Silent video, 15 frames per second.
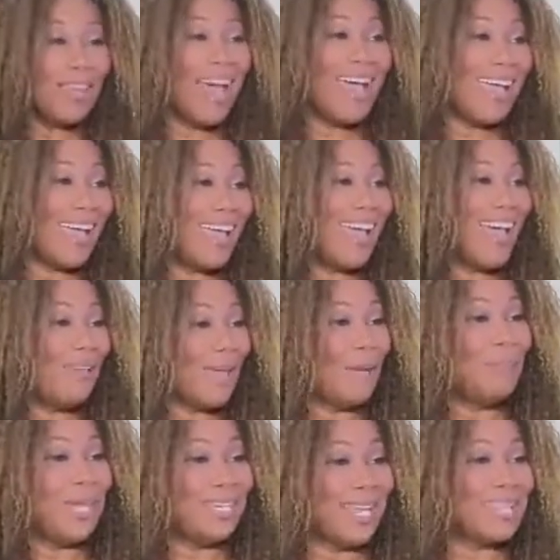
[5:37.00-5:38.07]
Well,
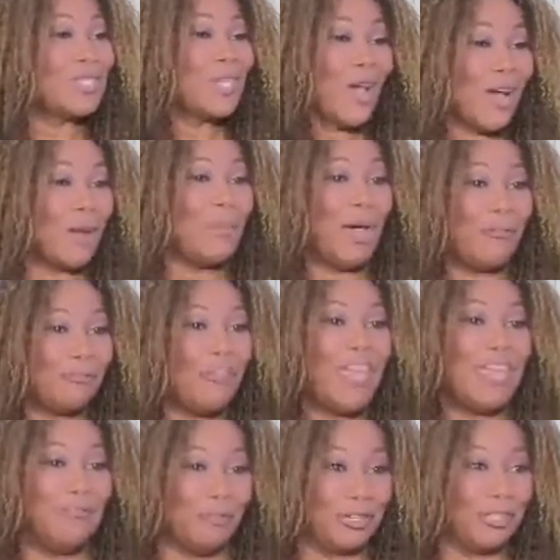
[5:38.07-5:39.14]
I mean, let's talk about
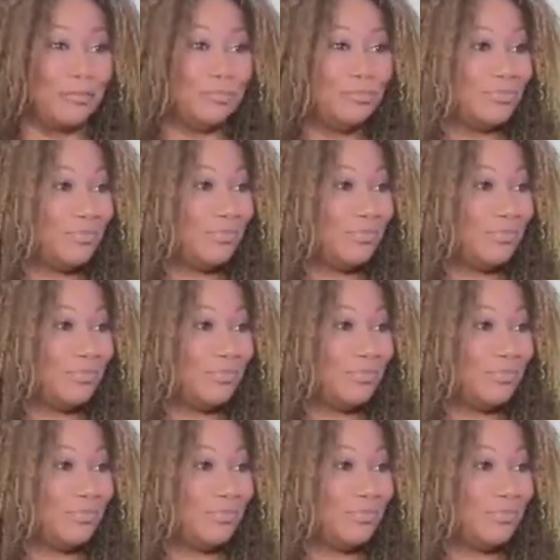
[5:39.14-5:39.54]
favor.